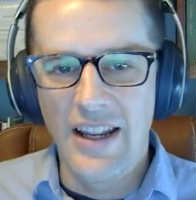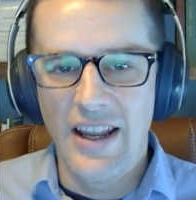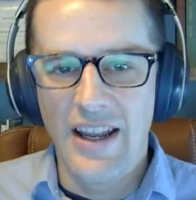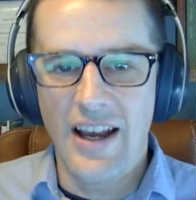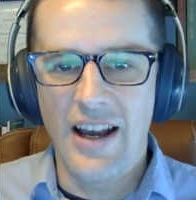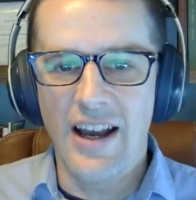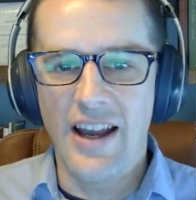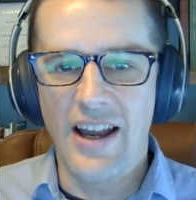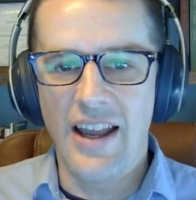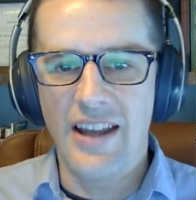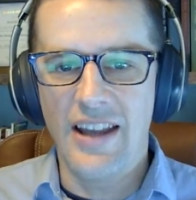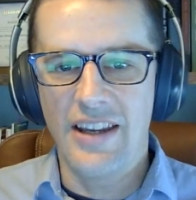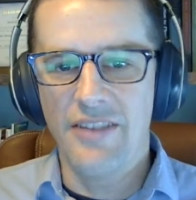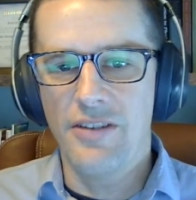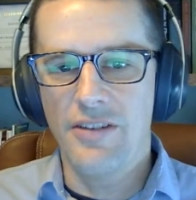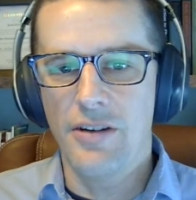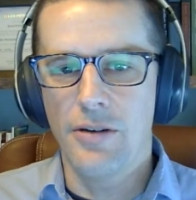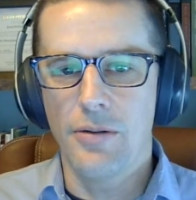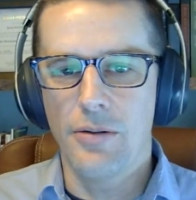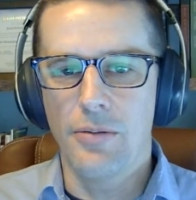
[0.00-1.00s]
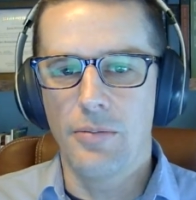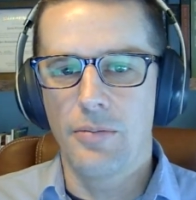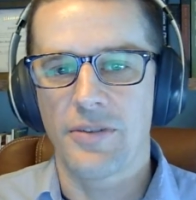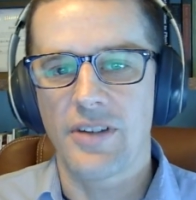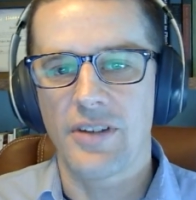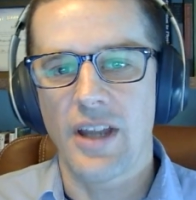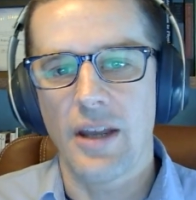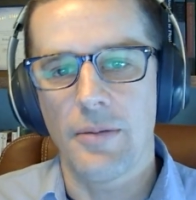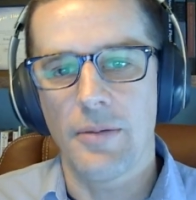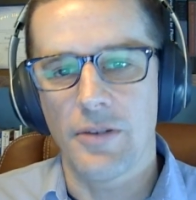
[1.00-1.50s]
and give you
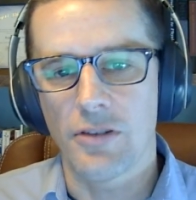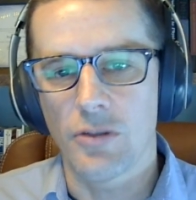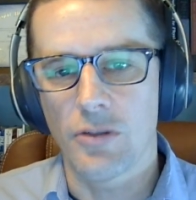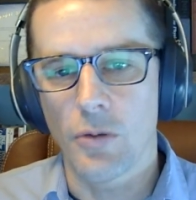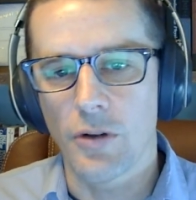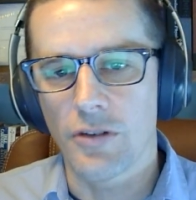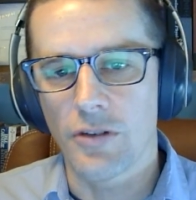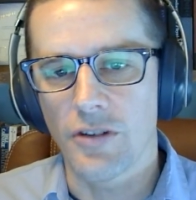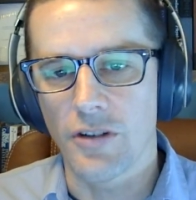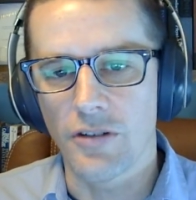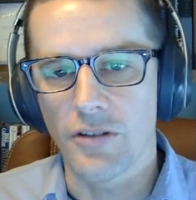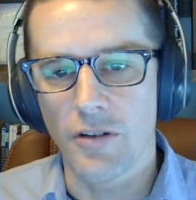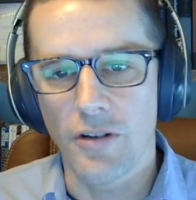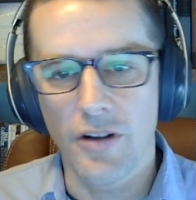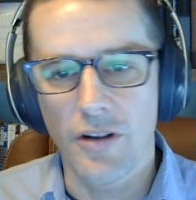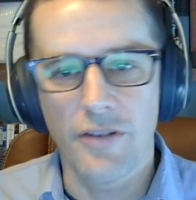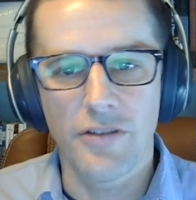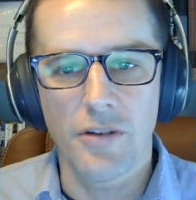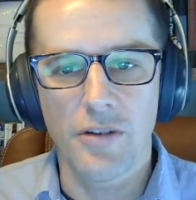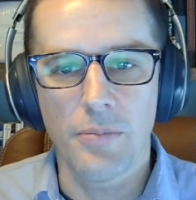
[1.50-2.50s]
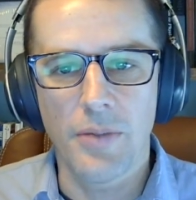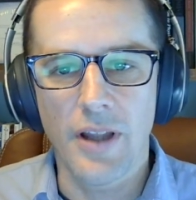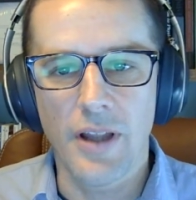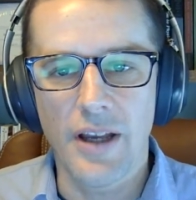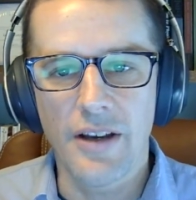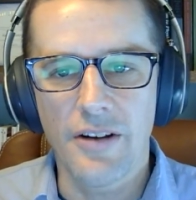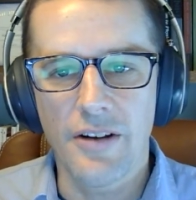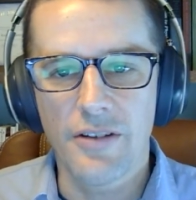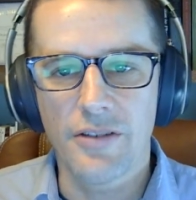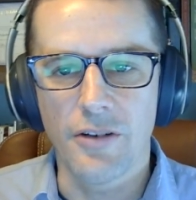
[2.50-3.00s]
time to source alternative
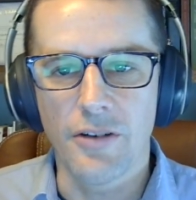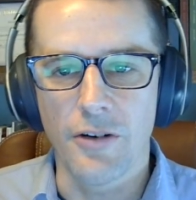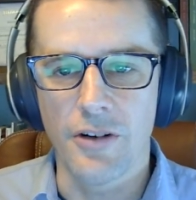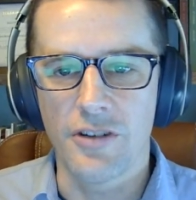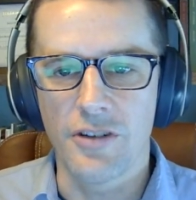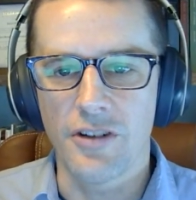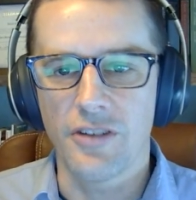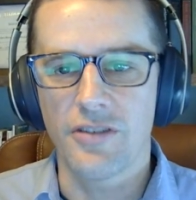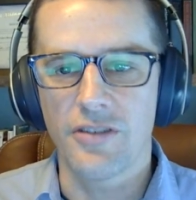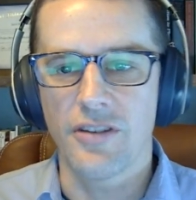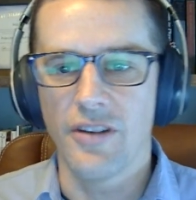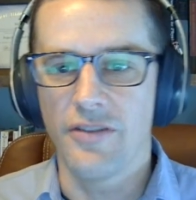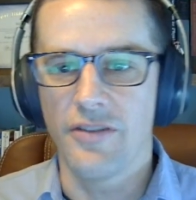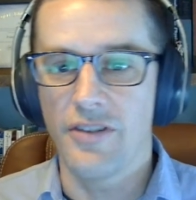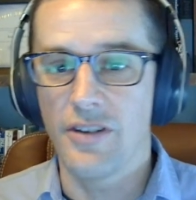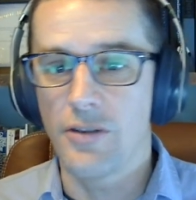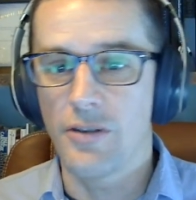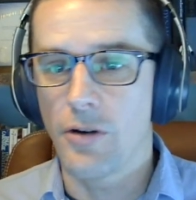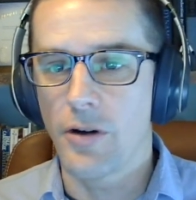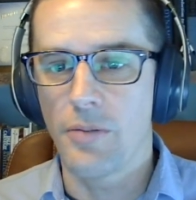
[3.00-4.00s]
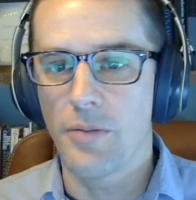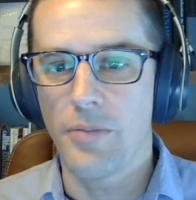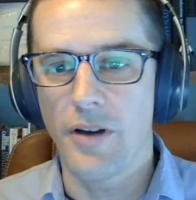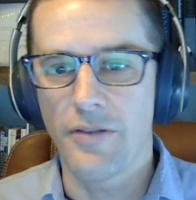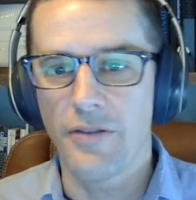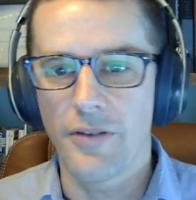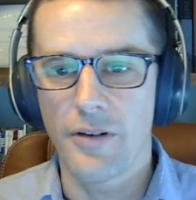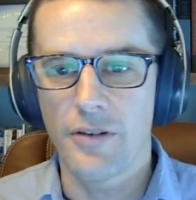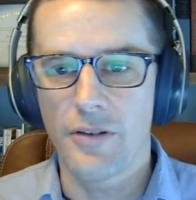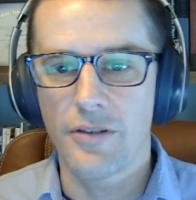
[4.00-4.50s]
suppliers or adjust inventory
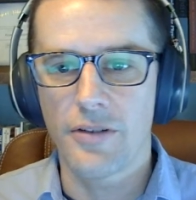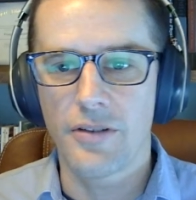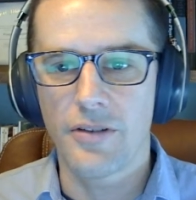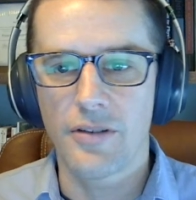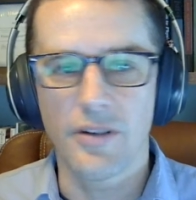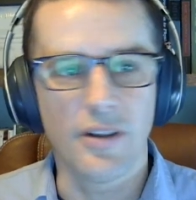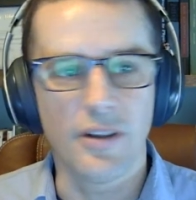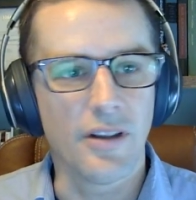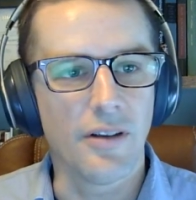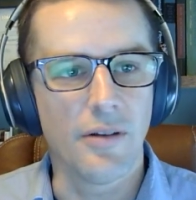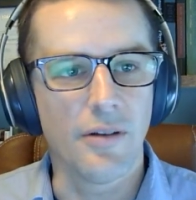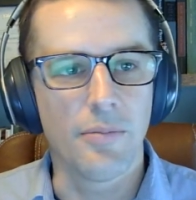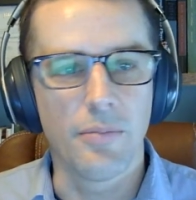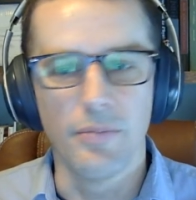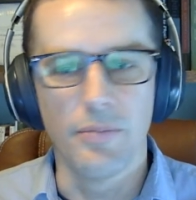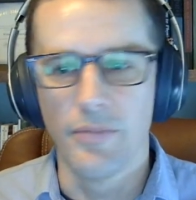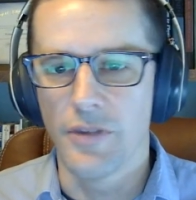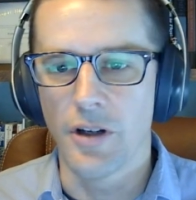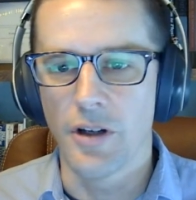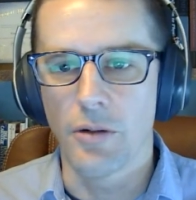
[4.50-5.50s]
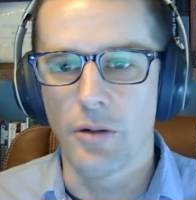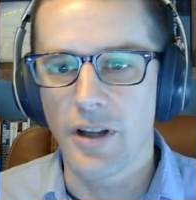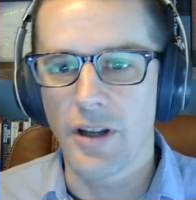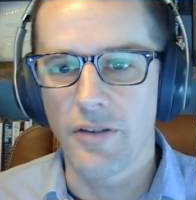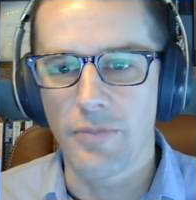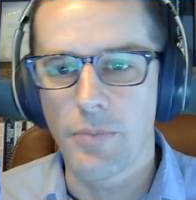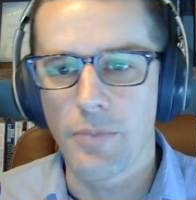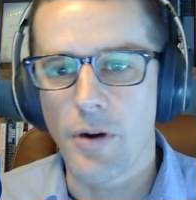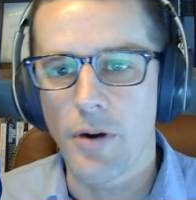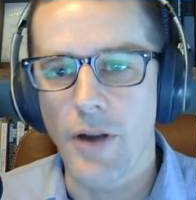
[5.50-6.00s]
buffers, kind
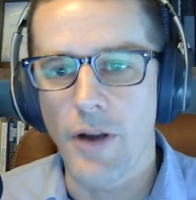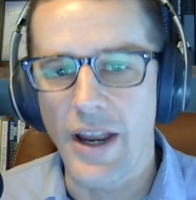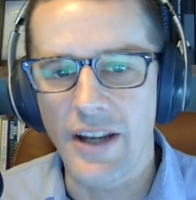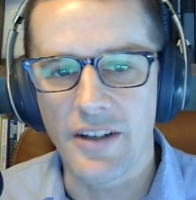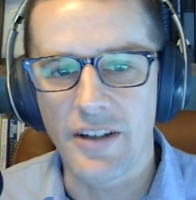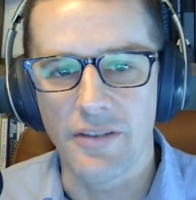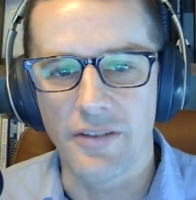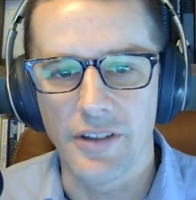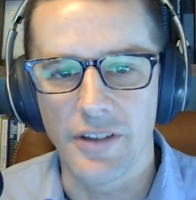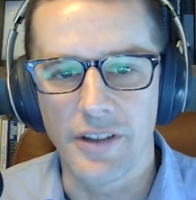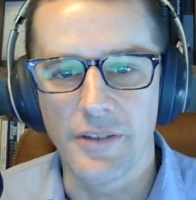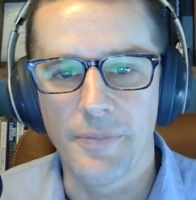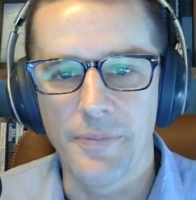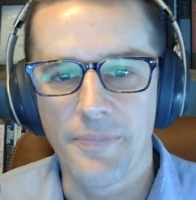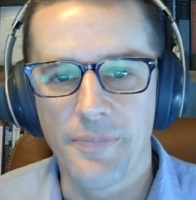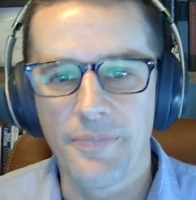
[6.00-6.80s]
of proactively,